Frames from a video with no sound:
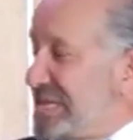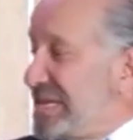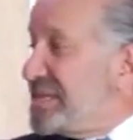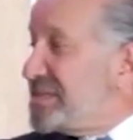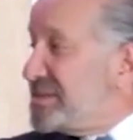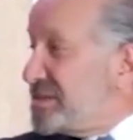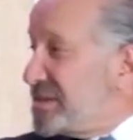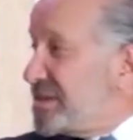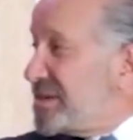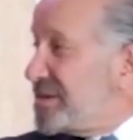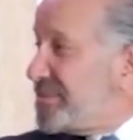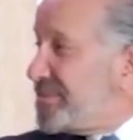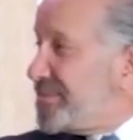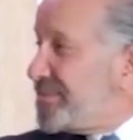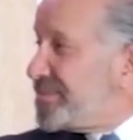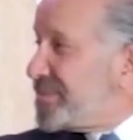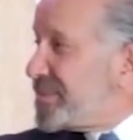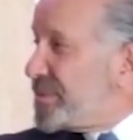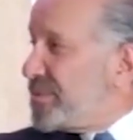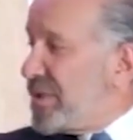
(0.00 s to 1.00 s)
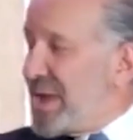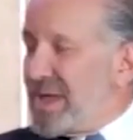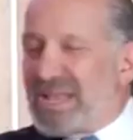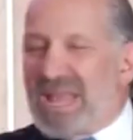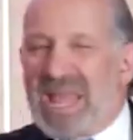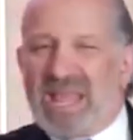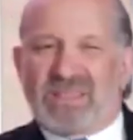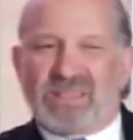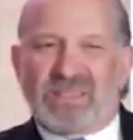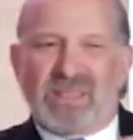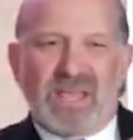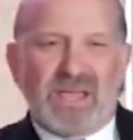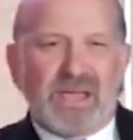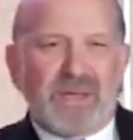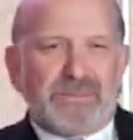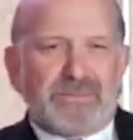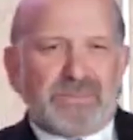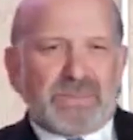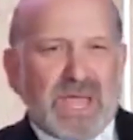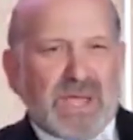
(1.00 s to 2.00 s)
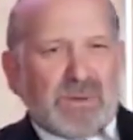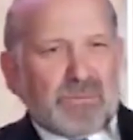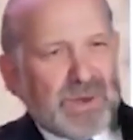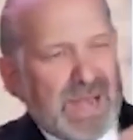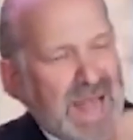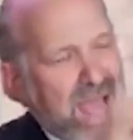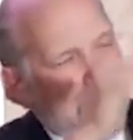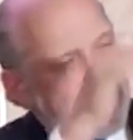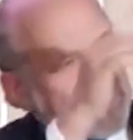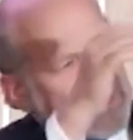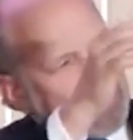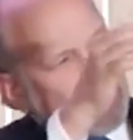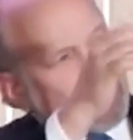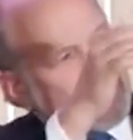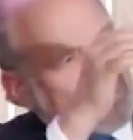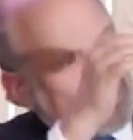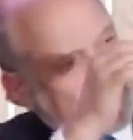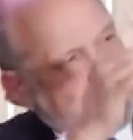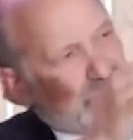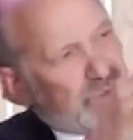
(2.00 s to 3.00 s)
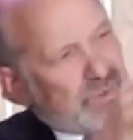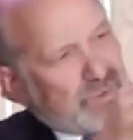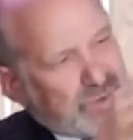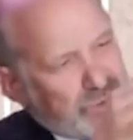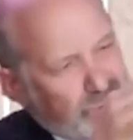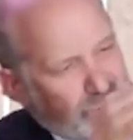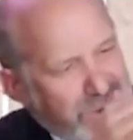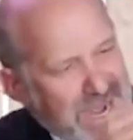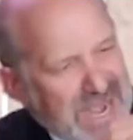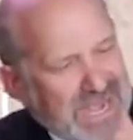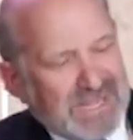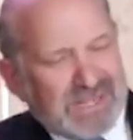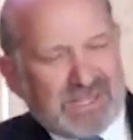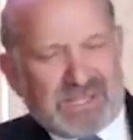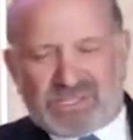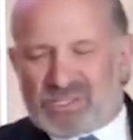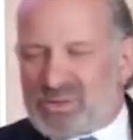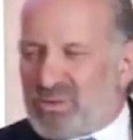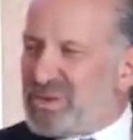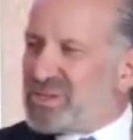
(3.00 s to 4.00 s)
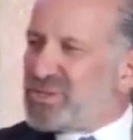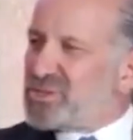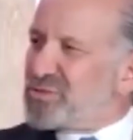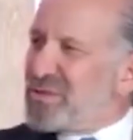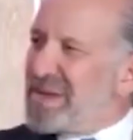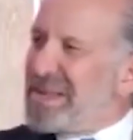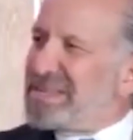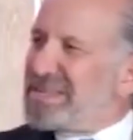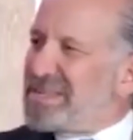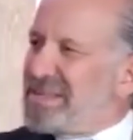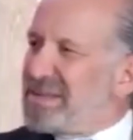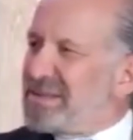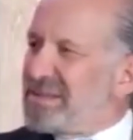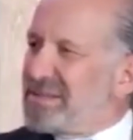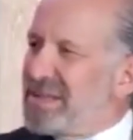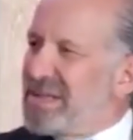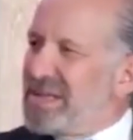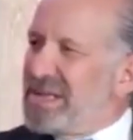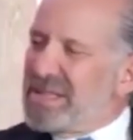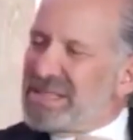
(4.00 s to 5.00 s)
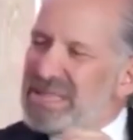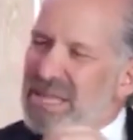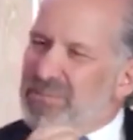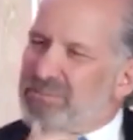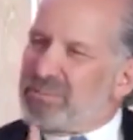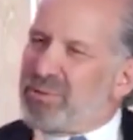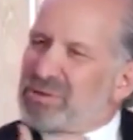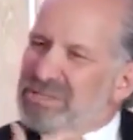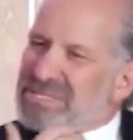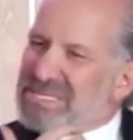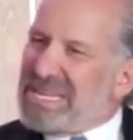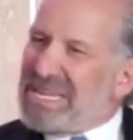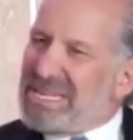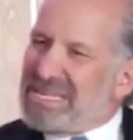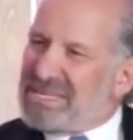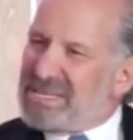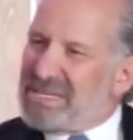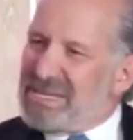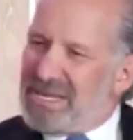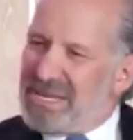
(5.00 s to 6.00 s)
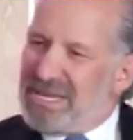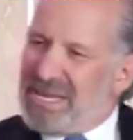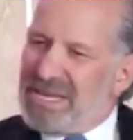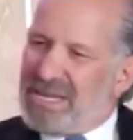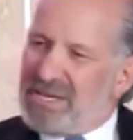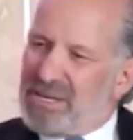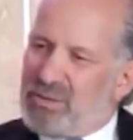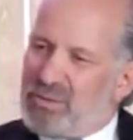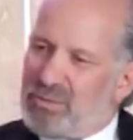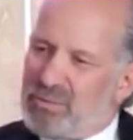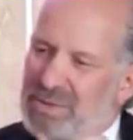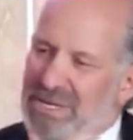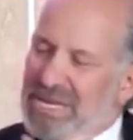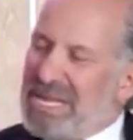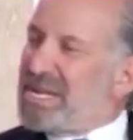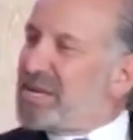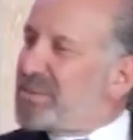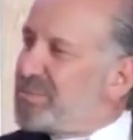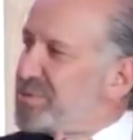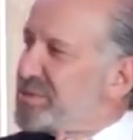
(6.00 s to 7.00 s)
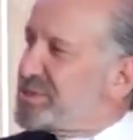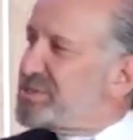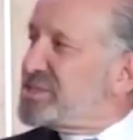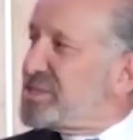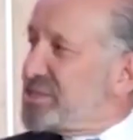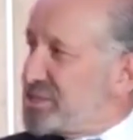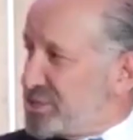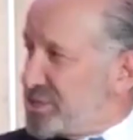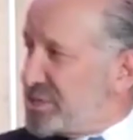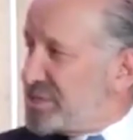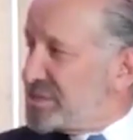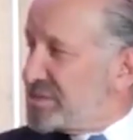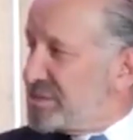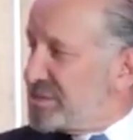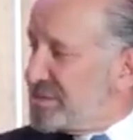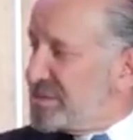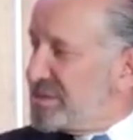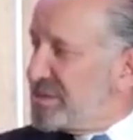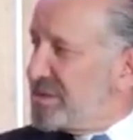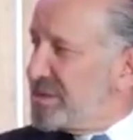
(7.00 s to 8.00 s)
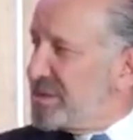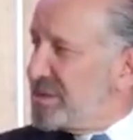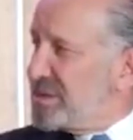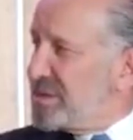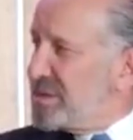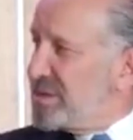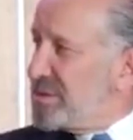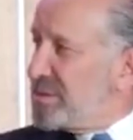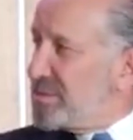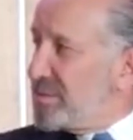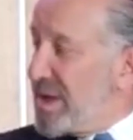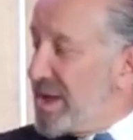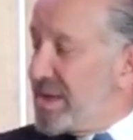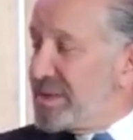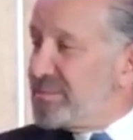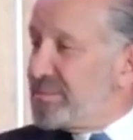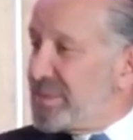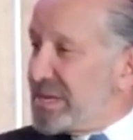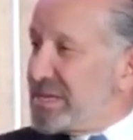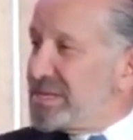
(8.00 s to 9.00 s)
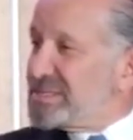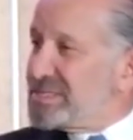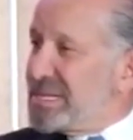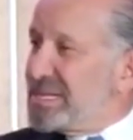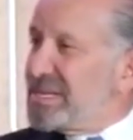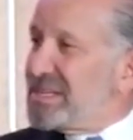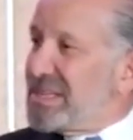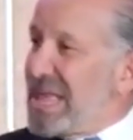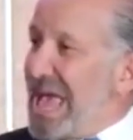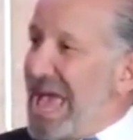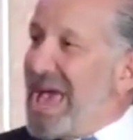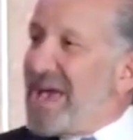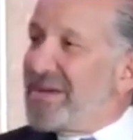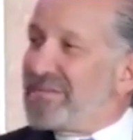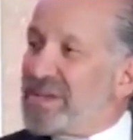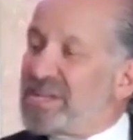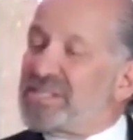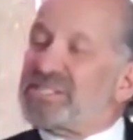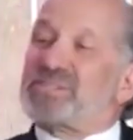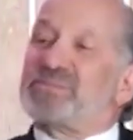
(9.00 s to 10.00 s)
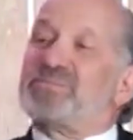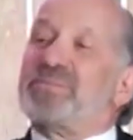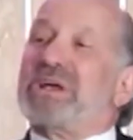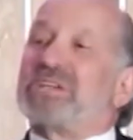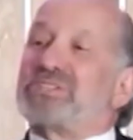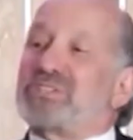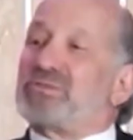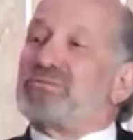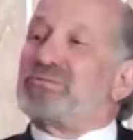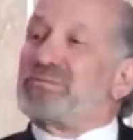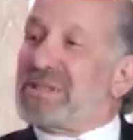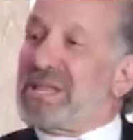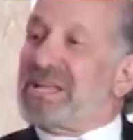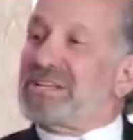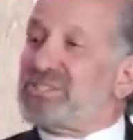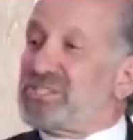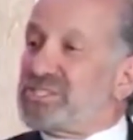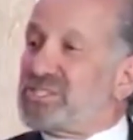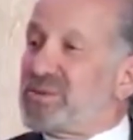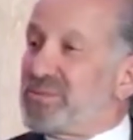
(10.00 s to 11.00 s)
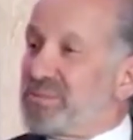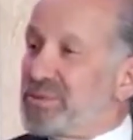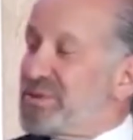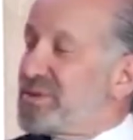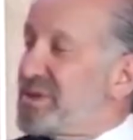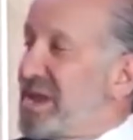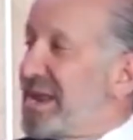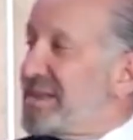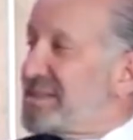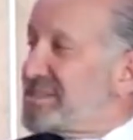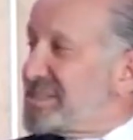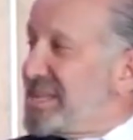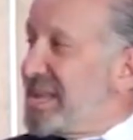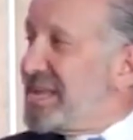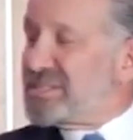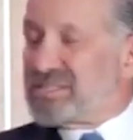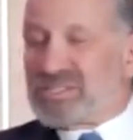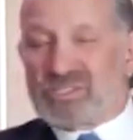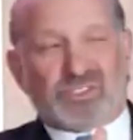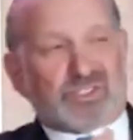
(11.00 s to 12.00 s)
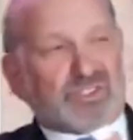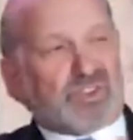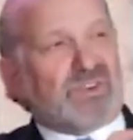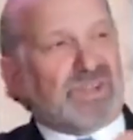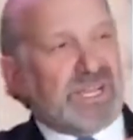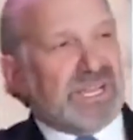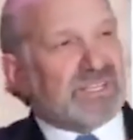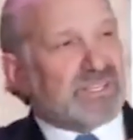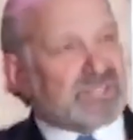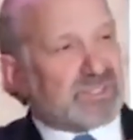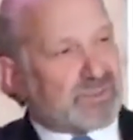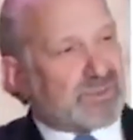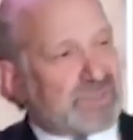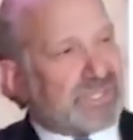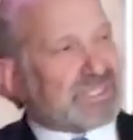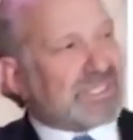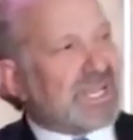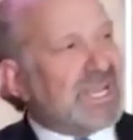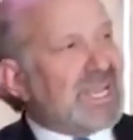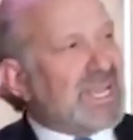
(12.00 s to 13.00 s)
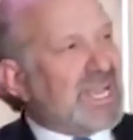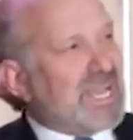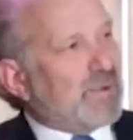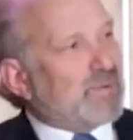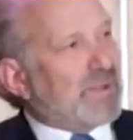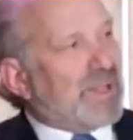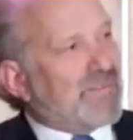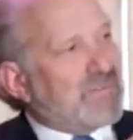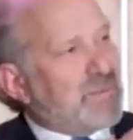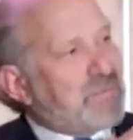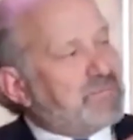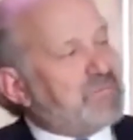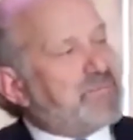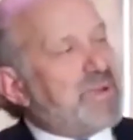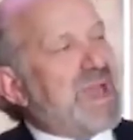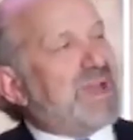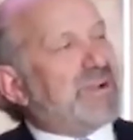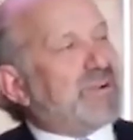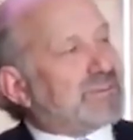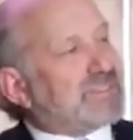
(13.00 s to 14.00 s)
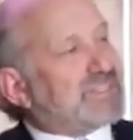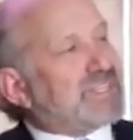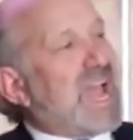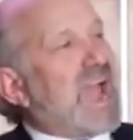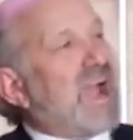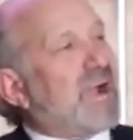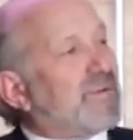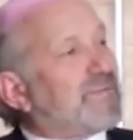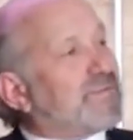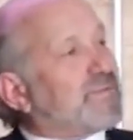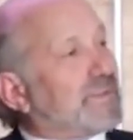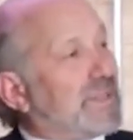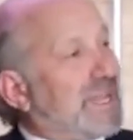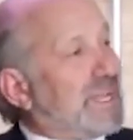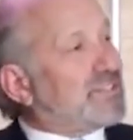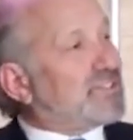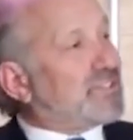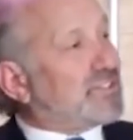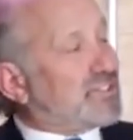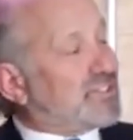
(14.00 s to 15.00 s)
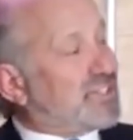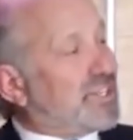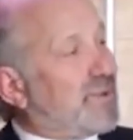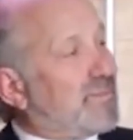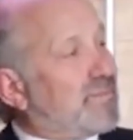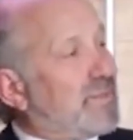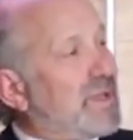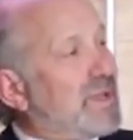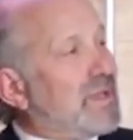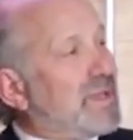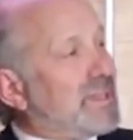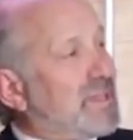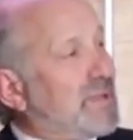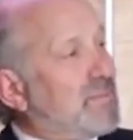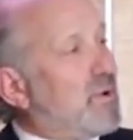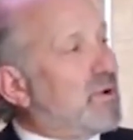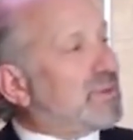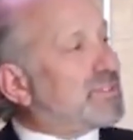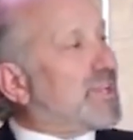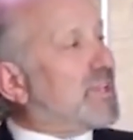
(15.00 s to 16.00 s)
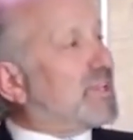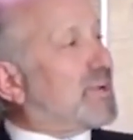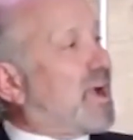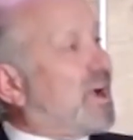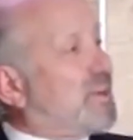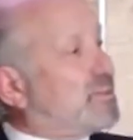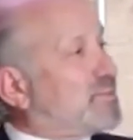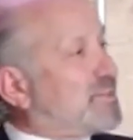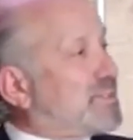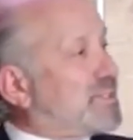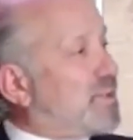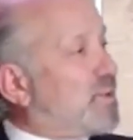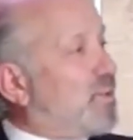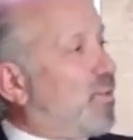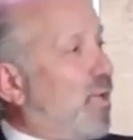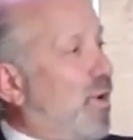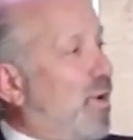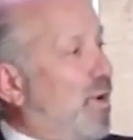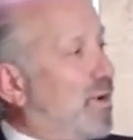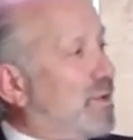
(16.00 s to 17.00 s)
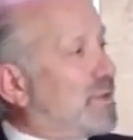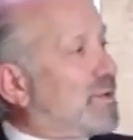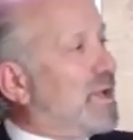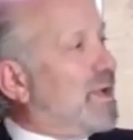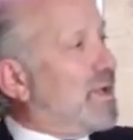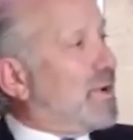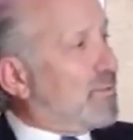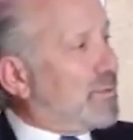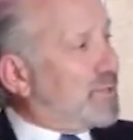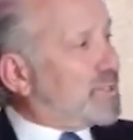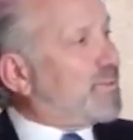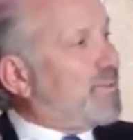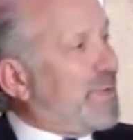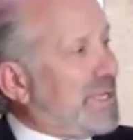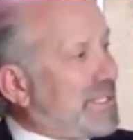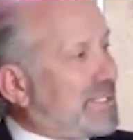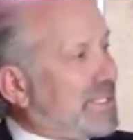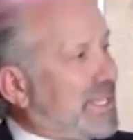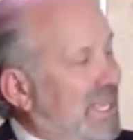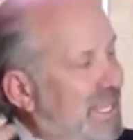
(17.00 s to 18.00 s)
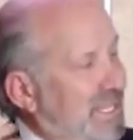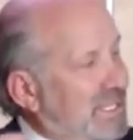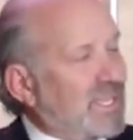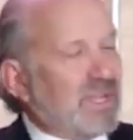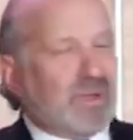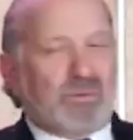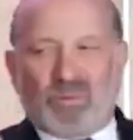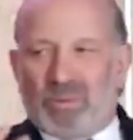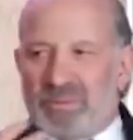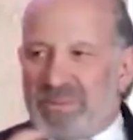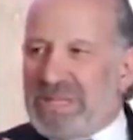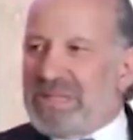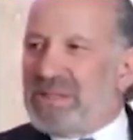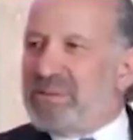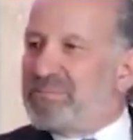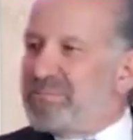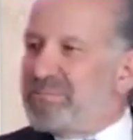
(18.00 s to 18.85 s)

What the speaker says: India, right? And what happens is you create this sort of trade deal that puts India in a unique position, right? Because it'll have a special relationship with the United States. In certain industries, it will have a better tariff relationship than most other countries in the world, which means India will be the